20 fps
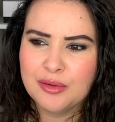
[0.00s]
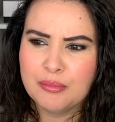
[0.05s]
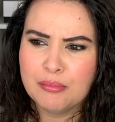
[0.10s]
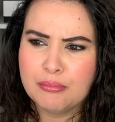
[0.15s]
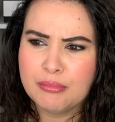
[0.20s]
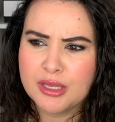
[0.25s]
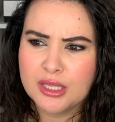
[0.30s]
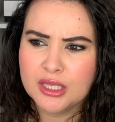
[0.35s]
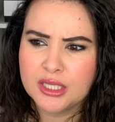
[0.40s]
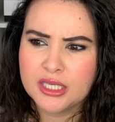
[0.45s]

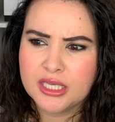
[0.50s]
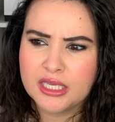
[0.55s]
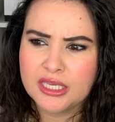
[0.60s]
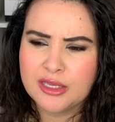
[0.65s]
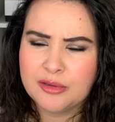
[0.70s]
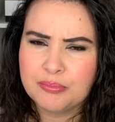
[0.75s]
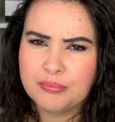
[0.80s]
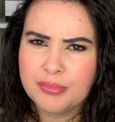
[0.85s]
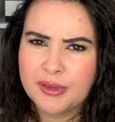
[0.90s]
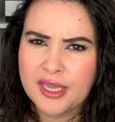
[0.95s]

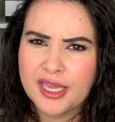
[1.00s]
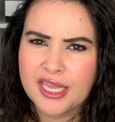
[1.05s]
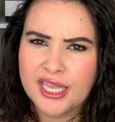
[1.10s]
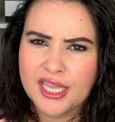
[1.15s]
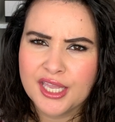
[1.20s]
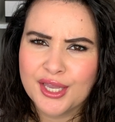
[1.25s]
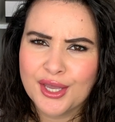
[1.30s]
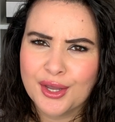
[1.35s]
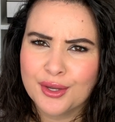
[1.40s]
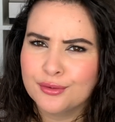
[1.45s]
milky
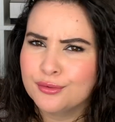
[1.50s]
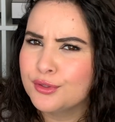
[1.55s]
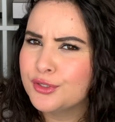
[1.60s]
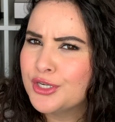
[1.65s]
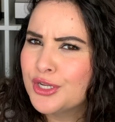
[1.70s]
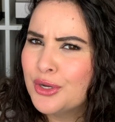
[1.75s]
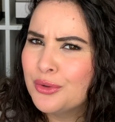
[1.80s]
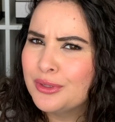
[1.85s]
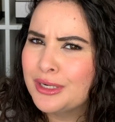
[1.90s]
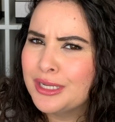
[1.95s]
pink
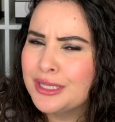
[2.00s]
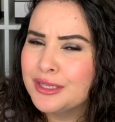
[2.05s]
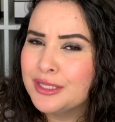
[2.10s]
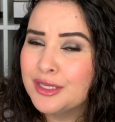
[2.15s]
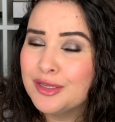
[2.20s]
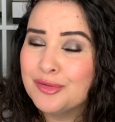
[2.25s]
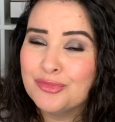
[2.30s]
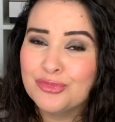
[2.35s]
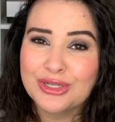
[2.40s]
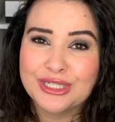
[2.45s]
undertone in
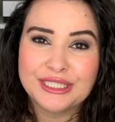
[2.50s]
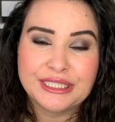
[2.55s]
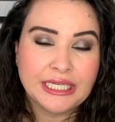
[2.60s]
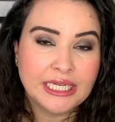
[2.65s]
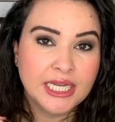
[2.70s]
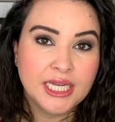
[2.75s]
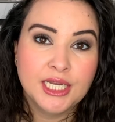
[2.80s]
them, which